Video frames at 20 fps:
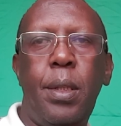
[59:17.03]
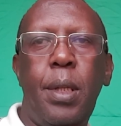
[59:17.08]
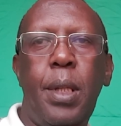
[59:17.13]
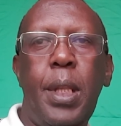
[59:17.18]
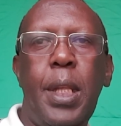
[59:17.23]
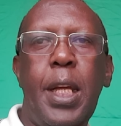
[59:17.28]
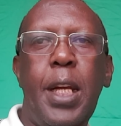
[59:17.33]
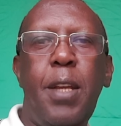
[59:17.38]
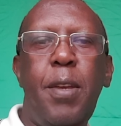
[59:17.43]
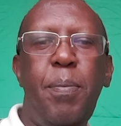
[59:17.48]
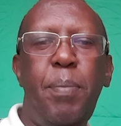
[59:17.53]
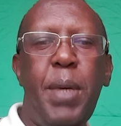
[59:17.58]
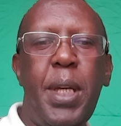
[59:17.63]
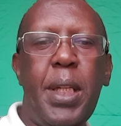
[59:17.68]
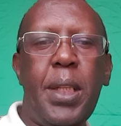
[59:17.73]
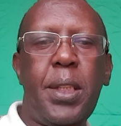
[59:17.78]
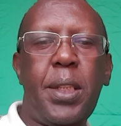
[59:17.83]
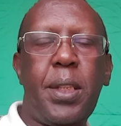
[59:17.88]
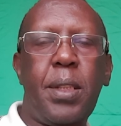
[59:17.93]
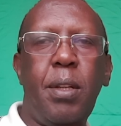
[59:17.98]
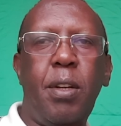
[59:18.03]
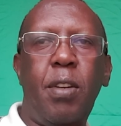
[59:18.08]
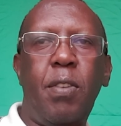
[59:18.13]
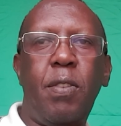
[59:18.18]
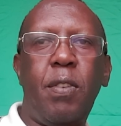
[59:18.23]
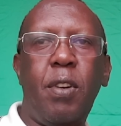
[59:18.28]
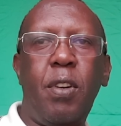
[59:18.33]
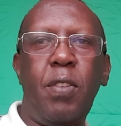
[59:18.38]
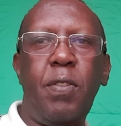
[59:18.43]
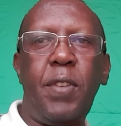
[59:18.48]
the limits
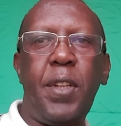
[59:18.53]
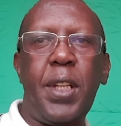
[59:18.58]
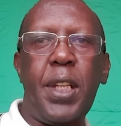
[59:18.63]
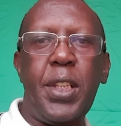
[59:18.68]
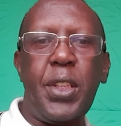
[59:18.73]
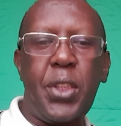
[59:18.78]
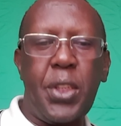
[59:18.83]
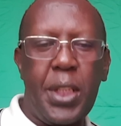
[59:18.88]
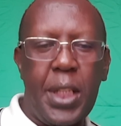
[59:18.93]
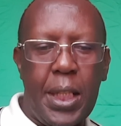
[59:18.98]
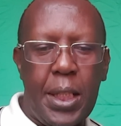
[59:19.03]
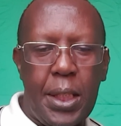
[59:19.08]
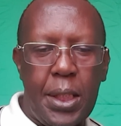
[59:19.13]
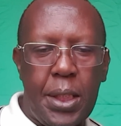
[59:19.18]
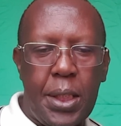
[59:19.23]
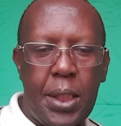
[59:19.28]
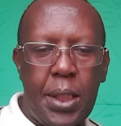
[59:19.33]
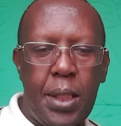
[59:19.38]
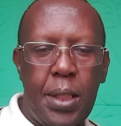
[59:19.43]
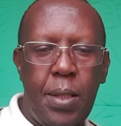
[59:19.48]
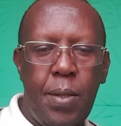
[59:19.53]
of confidentiality.